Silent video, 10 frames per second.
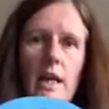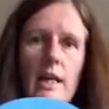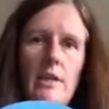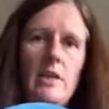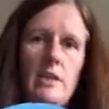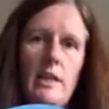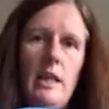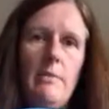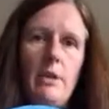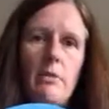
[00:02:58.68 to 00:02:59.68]
is to
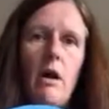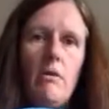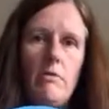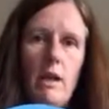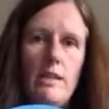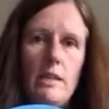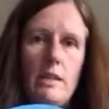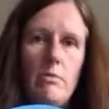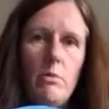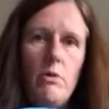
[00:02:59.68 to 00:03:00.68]
keep you upright
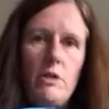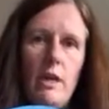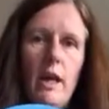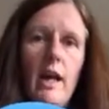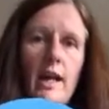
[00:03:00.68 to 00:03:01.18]
in the water.